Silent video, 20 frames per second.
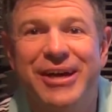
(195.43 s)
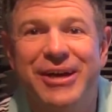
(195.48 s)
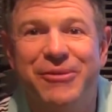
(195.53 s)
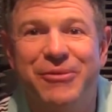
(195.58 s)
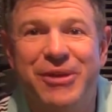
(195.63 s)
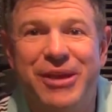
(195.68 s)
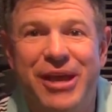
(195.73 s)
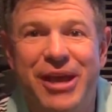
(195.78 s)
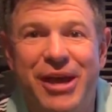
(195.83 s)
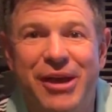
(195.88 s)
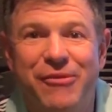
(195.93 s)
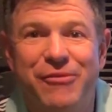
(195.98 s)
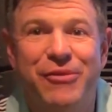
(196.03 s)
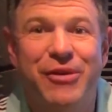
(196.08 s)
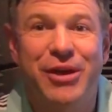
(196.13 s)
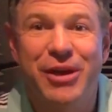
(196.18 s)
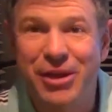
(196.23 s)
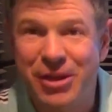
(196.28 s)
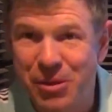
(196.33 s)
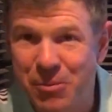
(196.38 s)
We have
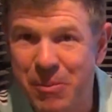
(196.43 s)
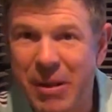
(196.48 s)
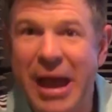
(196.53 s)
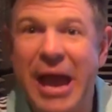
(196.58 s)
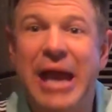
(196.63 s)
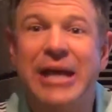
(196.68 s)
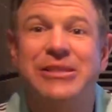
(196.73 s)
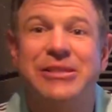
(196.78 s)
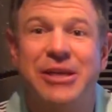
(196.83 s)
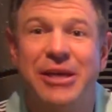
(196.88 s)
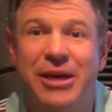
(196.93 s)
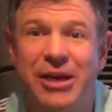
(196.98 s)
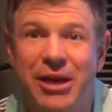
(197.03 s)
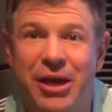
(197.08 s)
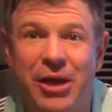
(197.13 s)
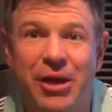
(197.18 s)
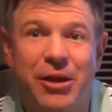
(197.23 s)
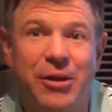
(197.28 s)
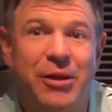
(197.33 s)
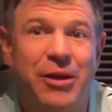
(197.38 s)
in the backs
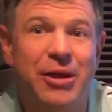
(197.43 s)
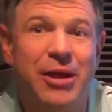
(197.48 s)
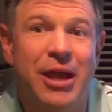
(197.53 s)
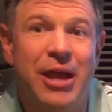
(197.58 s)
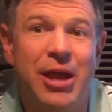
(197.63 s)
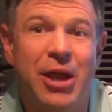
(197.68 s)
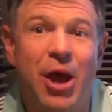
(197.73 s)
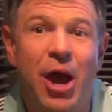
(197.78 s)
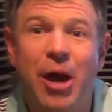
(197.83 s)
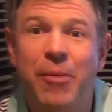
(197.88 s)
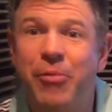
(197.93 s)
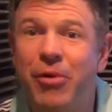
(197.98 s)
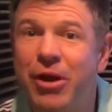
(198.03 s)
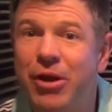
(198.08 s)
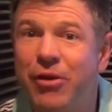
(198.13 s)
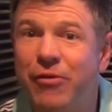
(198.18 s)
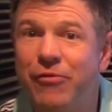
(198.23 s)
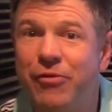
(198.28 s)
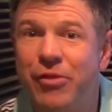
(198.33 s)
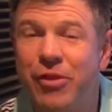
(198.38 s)
a
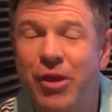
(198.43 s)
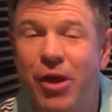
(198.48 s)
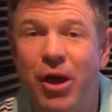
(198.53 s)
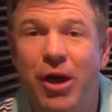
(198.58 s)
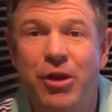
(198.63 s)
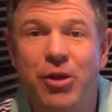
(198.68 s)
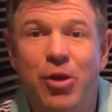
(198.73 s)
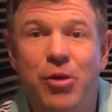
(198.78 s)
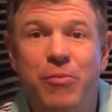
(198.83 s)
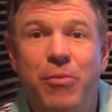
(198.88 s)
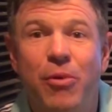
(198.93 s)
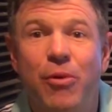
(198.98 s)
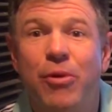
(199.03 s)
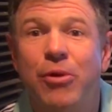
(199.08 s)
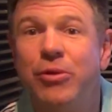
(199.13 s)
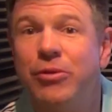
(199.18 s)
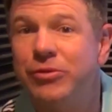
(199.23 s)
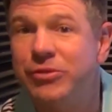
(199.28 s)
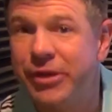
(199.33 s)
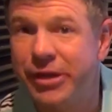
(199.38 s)
operator for the audio
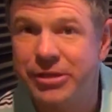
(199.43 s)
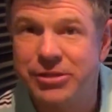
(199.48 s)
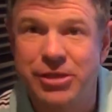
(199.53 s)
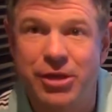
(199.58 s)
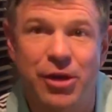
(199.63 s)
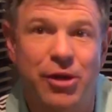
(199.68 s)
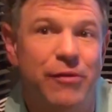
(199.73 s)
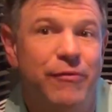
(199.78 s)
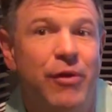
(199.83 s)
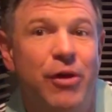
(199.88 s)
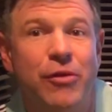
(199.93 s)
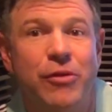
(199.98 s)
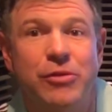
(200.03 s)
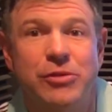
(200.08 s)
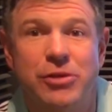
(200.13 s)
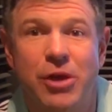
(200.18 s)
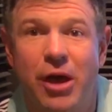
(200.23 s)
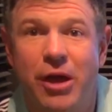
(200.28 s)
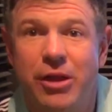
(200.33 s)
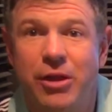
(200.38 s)
board who takes care of all
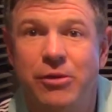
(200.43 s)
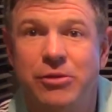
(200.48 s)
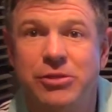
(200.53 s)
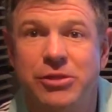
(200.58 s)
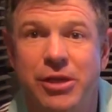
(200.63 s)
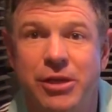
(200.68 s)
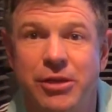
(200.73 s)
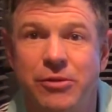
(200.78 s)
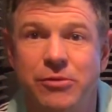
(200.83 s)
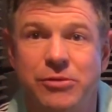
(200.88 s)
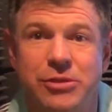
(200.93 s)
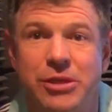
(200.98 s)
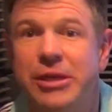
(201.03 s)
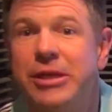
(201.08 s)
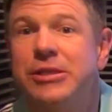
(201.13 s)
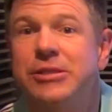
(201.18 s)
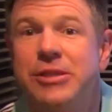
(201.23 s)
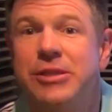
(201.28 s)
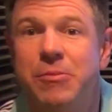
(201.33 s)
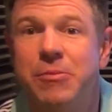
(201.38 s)
those audio signals and
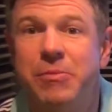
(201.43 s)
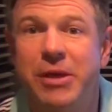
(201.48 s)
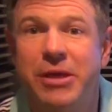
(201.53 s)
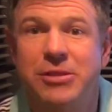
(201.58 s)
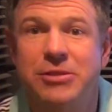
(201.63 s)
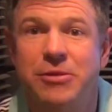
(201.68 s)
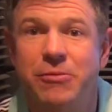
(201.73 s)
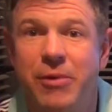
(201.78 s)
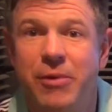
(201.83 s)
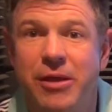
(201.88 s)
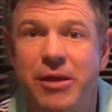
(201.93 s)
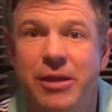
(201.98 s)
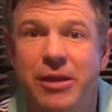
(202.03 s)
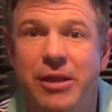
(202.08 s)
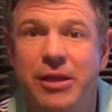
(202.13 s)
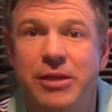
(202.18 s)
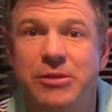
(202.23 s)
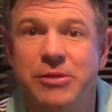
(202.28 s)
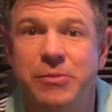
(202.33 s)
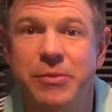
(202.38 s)
gets them mixed the way they
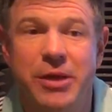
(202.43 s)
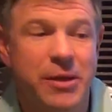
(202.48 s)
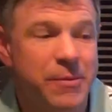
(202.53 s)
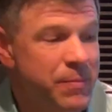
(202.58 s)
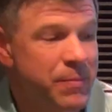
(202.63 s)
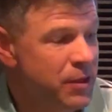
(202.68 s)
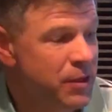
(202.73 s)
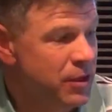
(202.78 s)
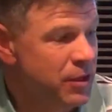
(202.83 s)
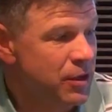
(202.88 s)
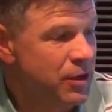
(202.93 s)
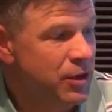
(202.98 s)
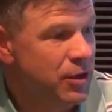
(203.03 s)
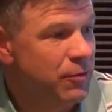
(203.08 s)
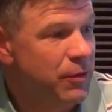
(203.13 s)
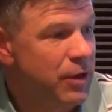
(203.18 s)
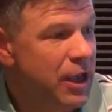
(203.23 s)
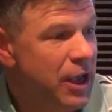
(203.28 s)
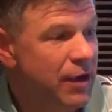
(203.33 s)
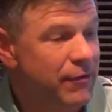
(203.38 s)
need to be.
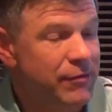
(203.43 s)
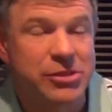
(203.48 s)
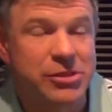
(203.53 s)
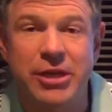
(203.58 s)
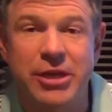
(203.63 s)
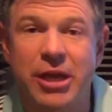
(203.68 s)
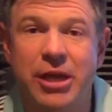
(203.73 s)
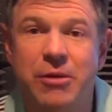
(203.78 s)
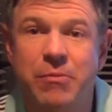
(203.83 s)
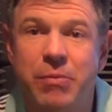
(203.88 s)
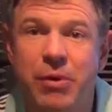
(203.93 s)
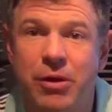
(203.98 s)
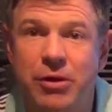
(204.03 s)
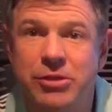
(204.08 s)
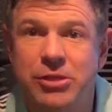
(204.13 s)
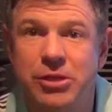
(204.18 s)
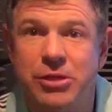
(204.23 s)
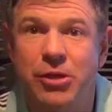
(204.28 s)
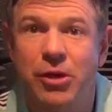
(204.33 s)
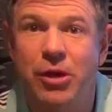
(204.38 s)
We have a second
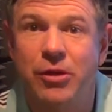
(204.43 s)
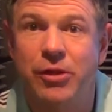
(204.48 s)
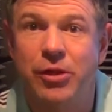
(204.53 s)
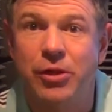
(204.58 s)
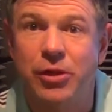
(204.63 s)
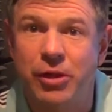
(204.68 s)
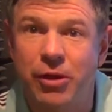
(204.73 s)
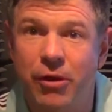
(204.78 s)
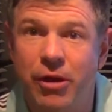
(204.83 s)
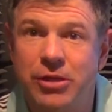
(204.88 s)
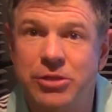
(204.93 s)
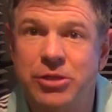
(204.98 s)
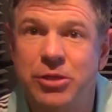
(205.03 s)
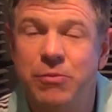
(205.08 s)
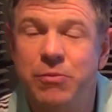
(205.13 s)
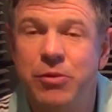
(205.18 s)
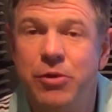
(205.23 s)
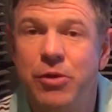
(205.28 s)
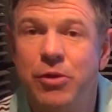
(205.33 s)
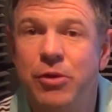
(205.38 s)
person on the lyrics
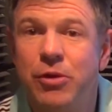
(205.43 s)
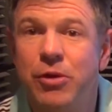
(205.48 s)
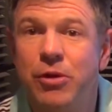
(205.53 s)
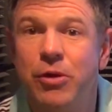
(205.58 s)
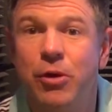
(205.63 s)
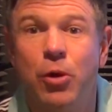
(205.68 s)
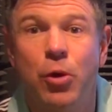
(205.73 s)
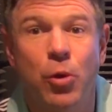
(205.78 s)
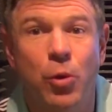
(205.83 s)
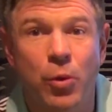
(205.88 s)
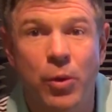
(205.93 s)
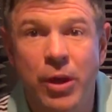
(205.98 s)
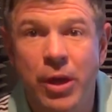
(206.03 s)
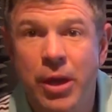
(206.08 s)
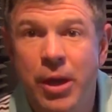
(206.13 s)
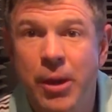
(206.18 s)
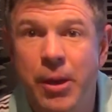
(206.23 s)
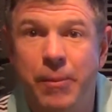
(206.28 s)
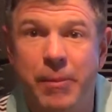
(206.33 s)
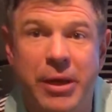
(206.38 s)
computer who
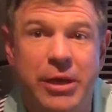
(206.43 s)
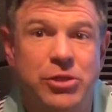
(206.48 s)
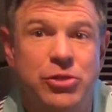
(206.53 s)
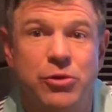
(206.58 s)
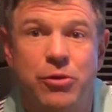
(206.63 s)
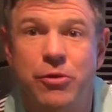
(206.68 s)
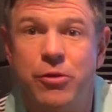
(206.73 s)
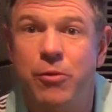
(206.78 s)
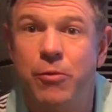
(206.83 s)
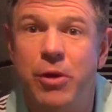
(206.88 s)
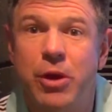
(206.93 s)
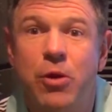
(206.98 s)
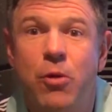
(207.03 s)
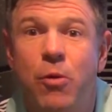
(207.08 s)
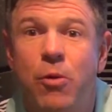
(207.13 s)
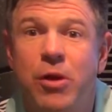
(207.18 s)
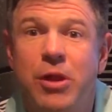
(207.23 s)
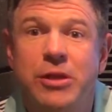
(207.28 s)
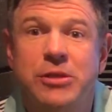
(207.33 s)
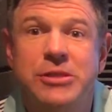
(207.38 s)
makes sure the
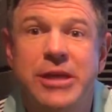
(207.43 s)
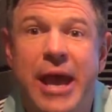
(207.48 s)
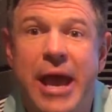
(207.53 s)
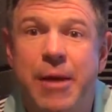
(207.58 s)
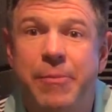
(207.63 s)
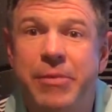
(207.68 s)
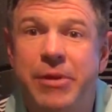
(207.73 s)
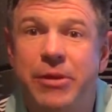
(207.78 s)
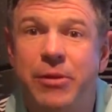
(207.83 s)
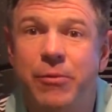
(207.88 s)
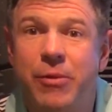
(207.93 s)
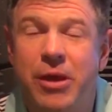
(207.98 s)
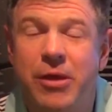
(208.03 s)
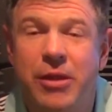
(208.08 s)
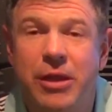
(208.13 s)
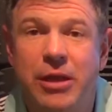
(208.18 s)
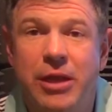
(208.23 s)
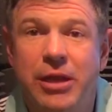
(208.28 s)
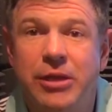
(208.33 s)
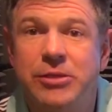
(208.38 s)
recordings happen the way
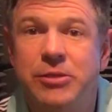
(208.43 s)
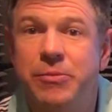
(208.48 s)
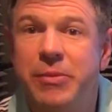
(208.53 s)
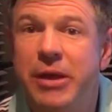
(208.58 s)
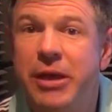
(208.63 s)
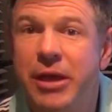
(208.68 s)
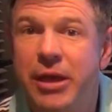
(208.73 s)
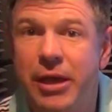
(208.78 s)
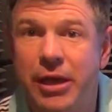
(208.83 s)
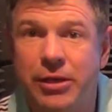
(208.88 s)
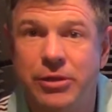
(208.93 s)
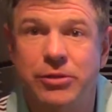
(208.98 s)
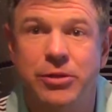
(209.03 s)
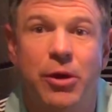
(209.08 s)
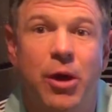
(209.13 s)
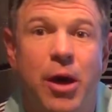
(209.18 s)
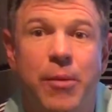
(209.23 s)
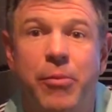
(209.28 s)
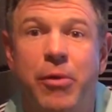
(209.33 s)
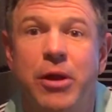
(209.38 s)
they need to be and to
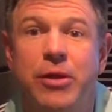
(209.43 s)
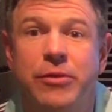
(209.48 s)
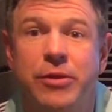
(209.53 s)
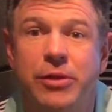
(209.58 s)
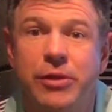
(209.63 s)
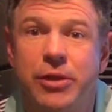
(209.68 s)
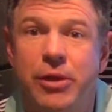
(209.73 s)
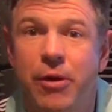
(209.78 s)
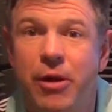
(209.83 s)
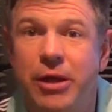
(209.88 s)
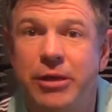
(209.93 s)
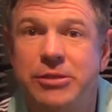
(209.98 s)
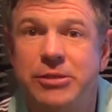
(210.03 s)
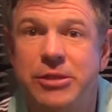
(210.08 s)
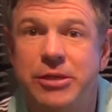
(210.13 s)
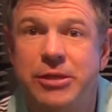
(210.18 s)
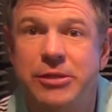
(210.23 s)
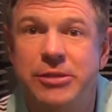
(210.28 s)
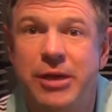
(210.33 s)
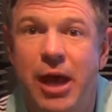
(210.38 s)
operate the lyrics
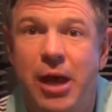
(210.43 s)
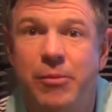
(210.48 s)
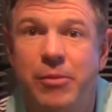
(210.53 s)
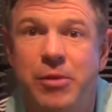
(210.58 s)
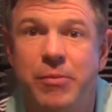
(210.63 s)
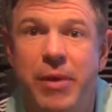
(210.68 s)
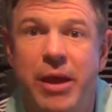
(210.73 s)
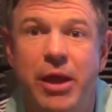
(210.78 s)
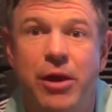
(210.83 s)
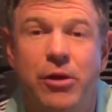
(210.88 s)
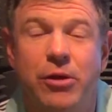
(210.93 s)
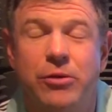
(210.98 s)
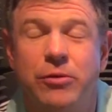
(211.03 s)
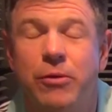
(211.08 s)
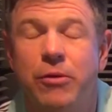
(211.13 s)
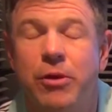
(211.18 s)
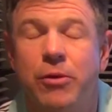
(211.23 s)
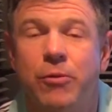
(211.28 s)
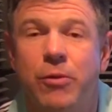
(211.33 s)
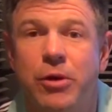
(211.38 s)
in a timely manner
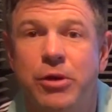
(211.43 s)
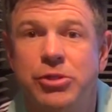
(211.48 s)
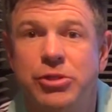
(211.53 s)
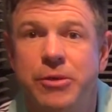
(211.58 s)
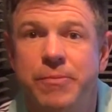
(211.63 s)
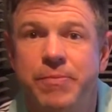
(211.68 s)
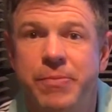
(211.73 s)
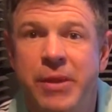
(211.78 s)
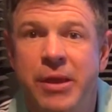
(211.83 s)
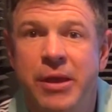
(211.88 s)
during worship.